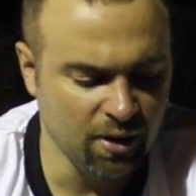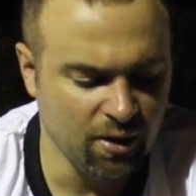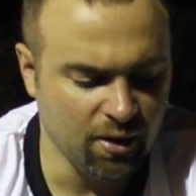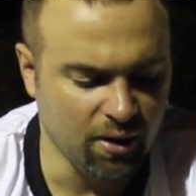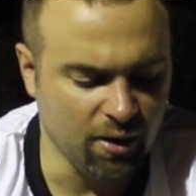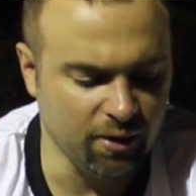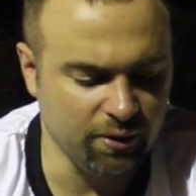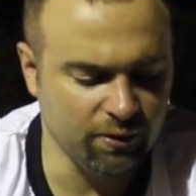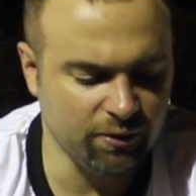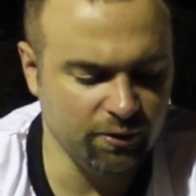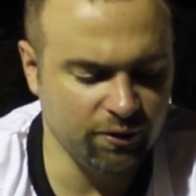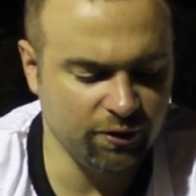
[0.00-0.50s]

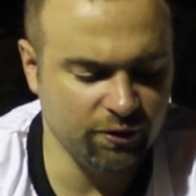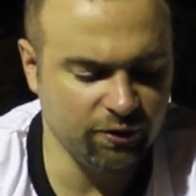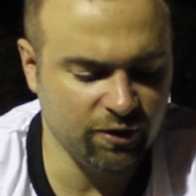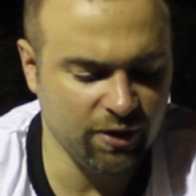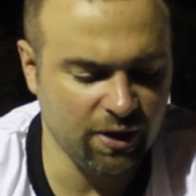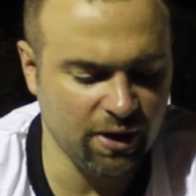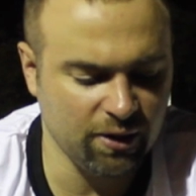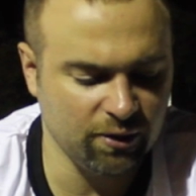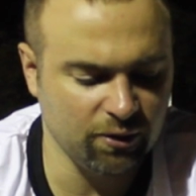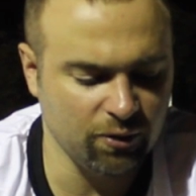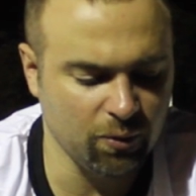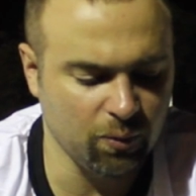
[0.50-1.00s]

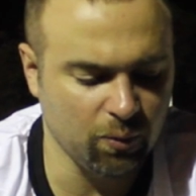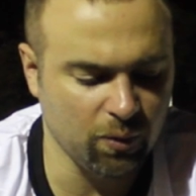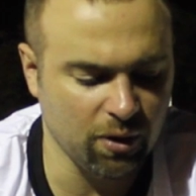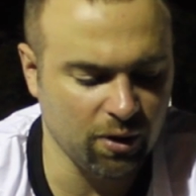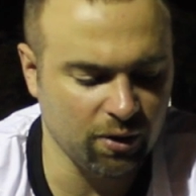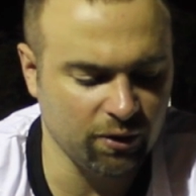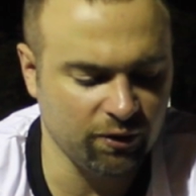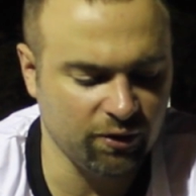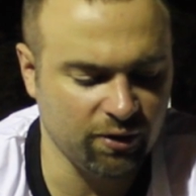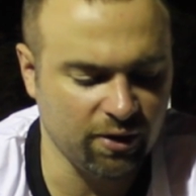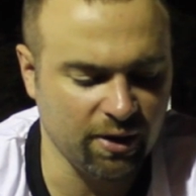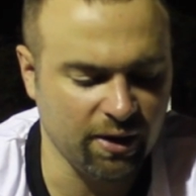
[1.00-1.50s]
understand the
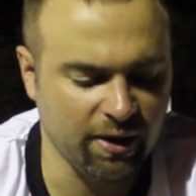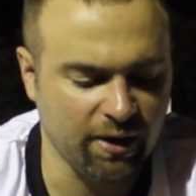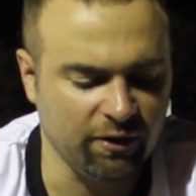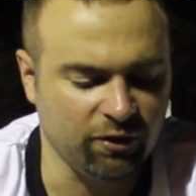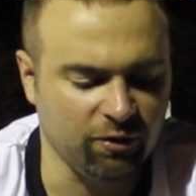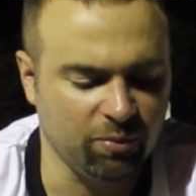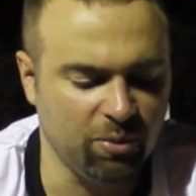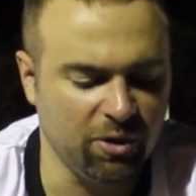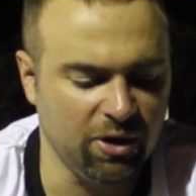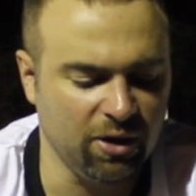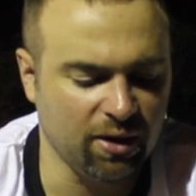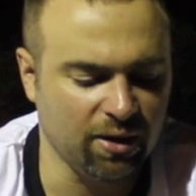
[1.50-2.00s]
words that I
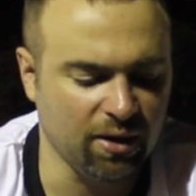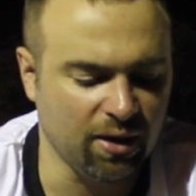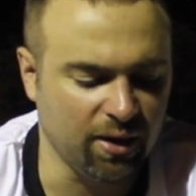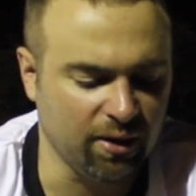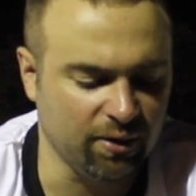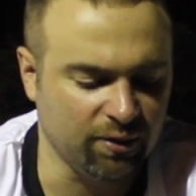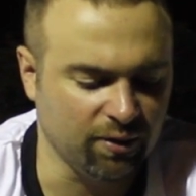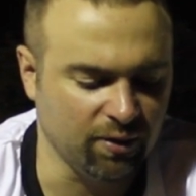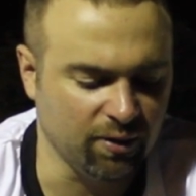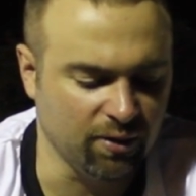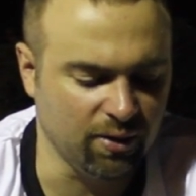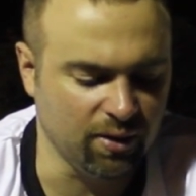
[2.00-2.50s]
speak
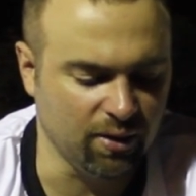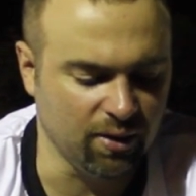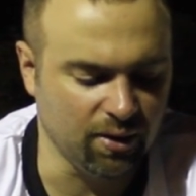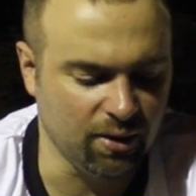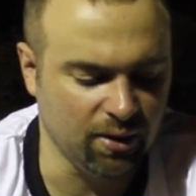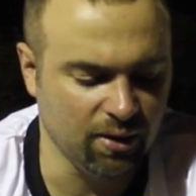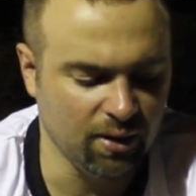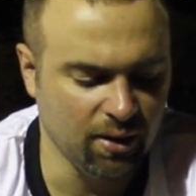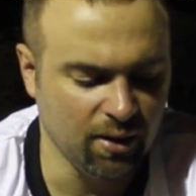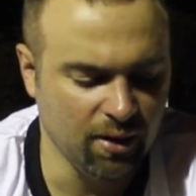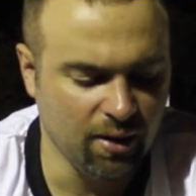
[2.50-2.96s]
unto thee,